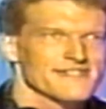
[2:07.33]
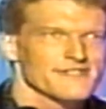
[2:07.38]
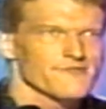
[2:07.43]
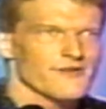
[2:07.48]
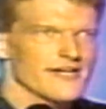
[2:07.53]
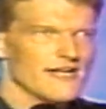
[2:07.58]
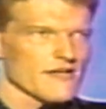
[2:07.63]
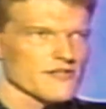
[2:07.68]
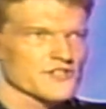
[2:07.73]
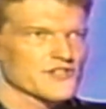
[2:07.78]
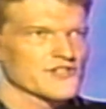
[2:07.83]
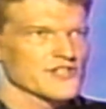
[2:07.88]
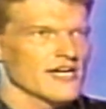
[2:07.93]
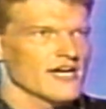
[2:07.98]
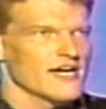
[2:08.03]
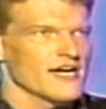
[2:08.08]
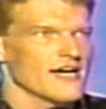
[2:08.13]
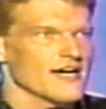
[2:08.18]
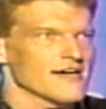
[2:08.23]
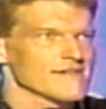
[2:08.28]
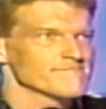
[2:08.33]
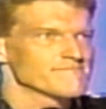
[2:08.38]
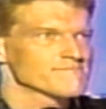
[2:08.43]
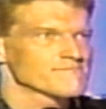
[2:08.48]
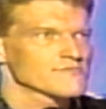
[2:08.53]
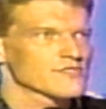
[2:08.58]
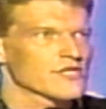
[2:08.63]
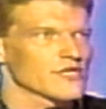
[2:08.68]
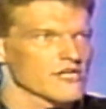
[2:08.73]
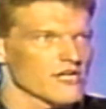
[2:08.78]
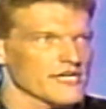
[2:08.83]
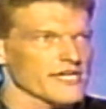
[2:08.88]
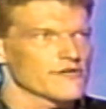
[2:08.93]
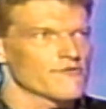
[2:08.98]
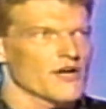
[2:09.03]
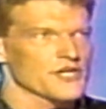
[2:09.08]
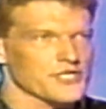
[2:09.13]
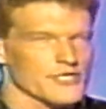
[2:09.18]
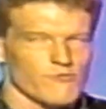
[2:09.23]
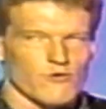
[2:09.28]
What else? Good-looking
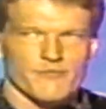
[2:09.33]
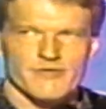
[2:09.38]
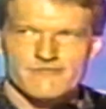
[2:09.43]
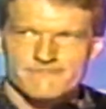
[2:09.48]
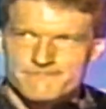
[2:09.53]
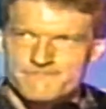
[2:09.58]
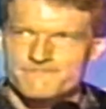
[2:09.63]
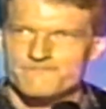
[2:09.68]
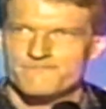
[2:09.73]
Russian woman?